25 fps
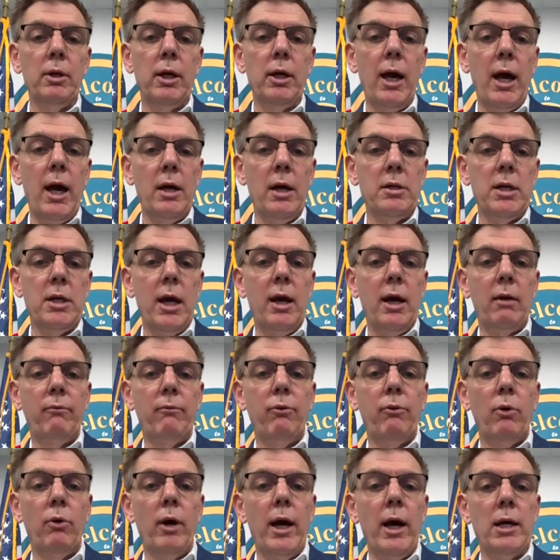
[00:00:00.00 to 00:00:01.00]
contact
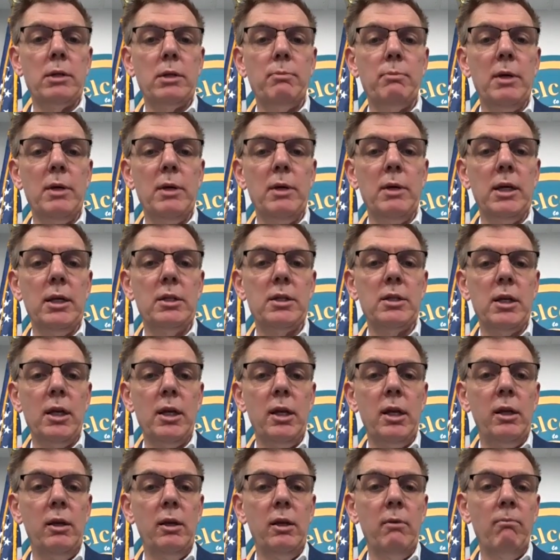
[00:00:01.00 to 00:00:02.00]
for
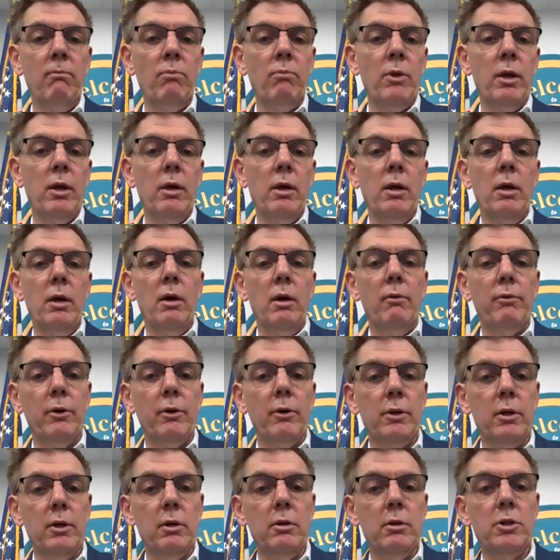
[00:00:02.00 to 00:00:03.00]
SBDC, for
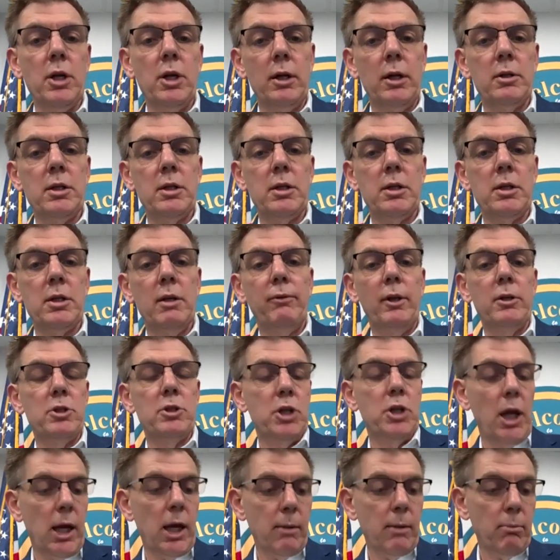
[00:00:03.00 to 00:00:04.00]
the Genesee Flint
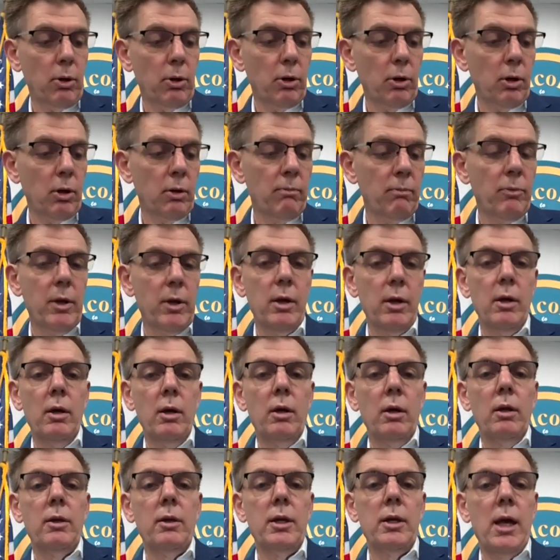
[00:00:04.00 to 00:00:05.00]
Chamber,
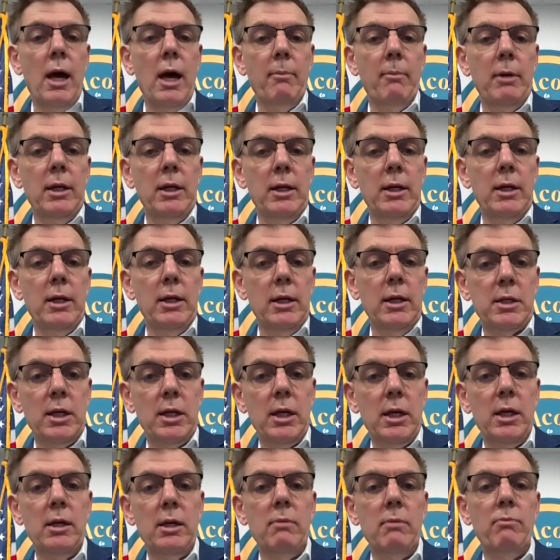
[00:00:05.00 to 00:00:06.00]
the
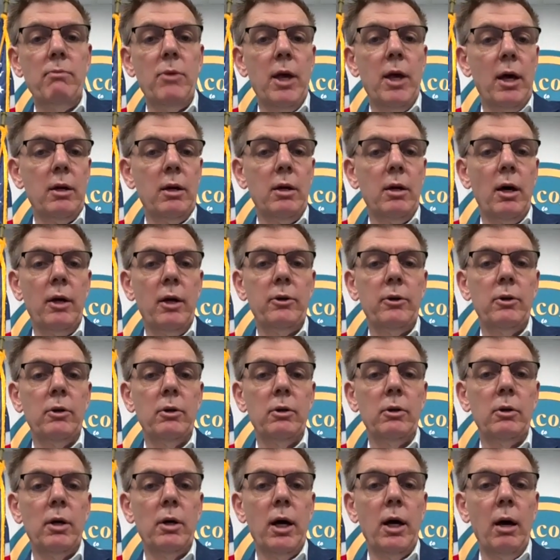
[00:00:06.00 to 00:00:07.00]
MEDC, and
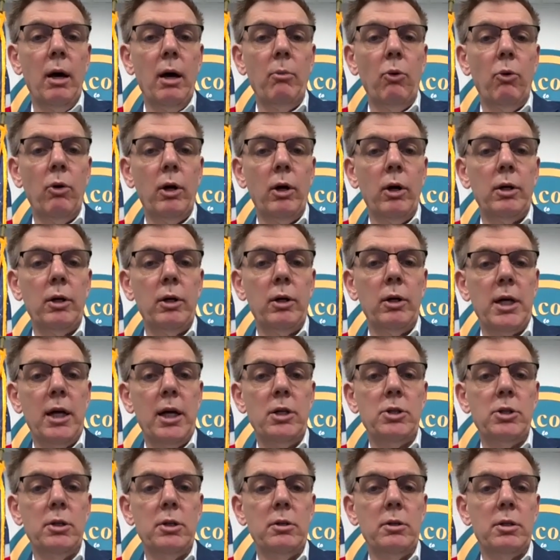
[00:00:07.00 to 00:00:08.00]
other
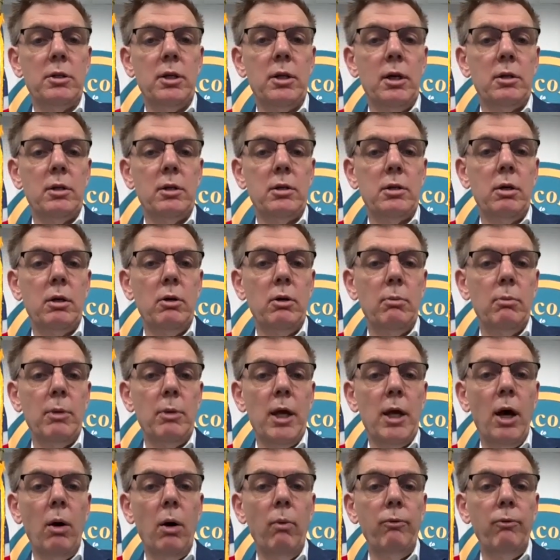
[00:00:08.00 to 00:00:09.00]
organizations that could be
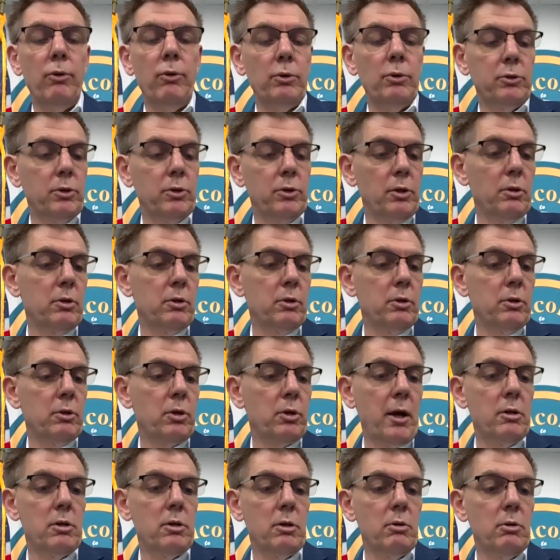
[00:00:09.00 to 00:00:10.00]
helpful to you
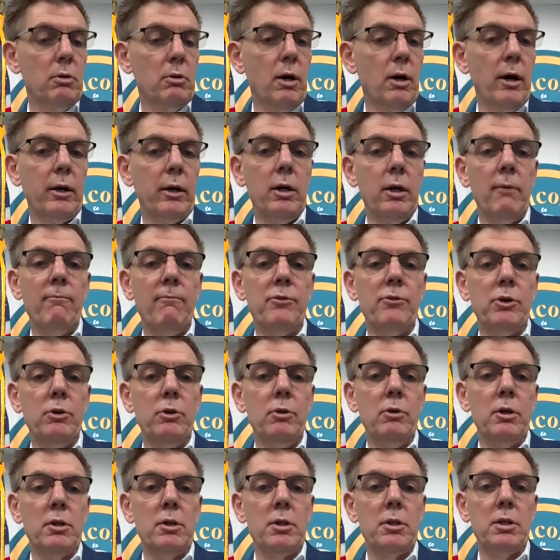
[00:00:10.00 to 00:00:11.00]
trying to get through
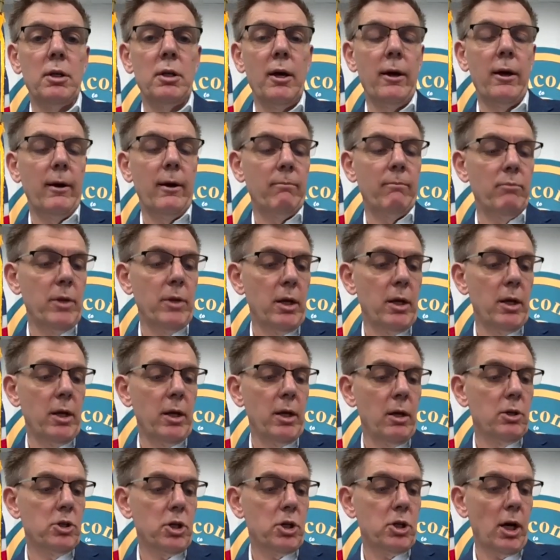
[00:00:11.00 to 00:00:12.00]
this
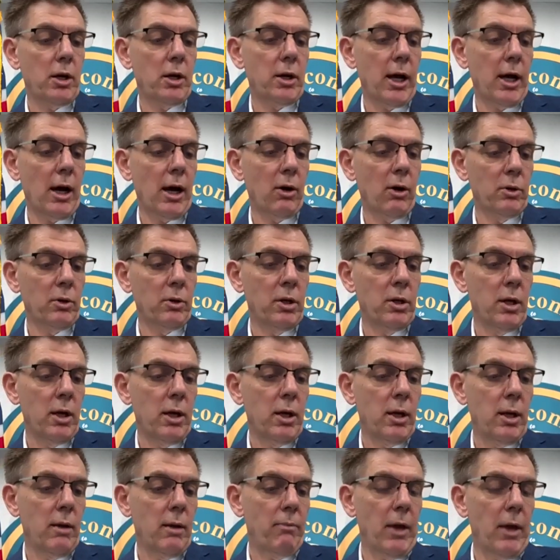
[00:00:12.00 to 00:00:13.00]
shutdown,
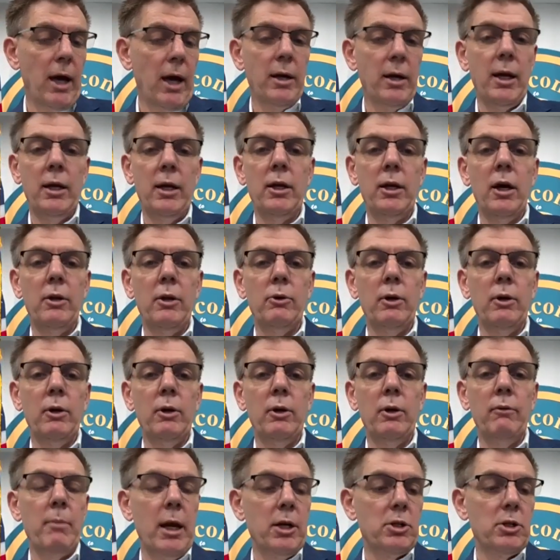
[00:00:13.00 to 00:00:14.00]
and any other
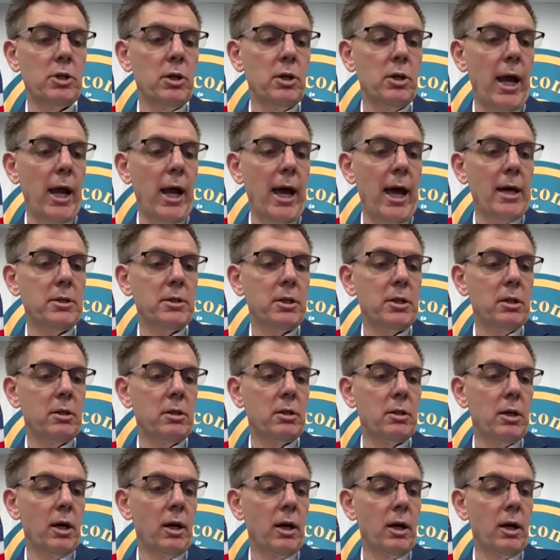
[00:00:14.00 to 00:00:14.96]
information as it